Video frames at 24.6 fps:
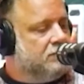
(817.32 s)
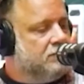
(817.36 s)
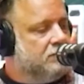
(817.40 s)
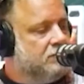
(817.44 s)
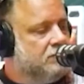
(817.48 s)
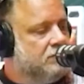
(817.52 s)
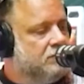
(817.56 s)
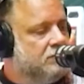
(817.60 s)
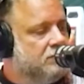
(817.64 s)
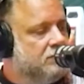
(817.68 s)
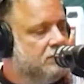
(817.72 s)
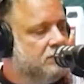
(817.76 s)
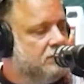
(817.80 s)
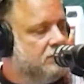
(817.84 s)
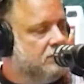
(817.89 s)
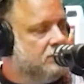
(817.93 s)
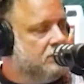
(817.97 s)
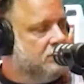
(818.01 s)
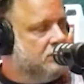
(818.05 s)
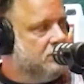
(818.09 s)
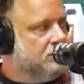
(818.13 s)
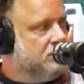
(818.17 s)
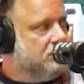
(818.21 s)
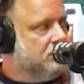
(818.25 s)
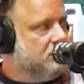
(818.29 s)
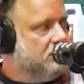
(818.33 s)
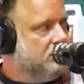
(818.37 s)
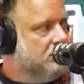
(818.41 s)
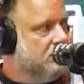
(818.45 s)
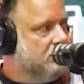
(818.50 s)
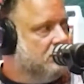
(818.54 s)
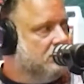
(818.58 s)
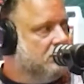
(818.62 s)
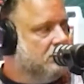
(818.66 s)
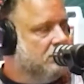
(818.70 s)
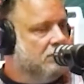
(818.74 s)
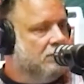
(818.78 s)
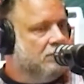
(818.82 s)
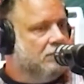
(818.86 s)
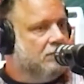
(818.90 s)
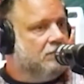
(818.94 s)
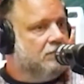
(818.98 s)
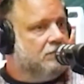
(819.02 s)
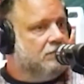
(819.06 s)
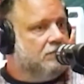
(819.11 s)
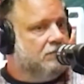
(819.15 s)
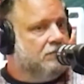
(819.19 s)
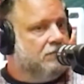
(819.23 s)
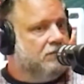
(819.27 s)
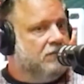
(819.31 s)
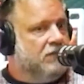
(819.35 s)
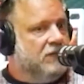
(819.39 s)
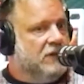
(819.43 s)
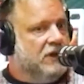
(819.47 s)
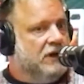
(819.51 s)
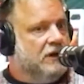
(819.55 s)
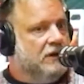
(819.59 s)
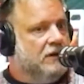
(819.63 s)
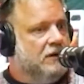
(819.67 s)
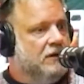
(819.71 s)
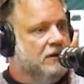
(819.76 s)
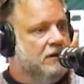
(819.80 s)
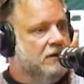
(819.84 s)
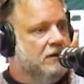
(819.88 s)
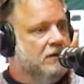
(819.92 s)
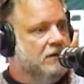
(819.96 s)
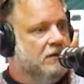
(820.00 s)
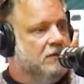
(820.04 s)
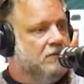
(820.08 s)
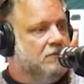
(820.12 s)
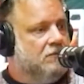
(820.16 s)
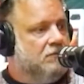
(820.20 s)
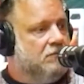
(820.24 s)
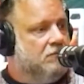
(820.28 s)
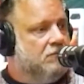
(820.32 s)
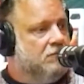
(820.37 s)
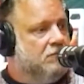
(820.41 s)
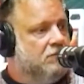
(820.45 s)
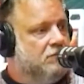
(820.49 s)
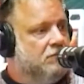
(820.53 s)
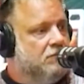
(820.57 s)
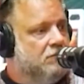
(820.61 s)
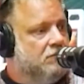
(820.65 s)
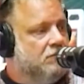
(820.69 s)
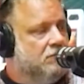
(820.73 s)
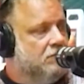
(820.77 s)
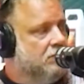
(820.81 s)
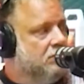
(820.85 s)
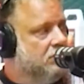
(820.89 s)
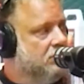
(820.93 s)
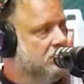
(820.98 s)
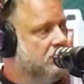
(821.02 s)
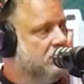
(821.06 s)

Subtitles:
No words are spoken by the person on screen.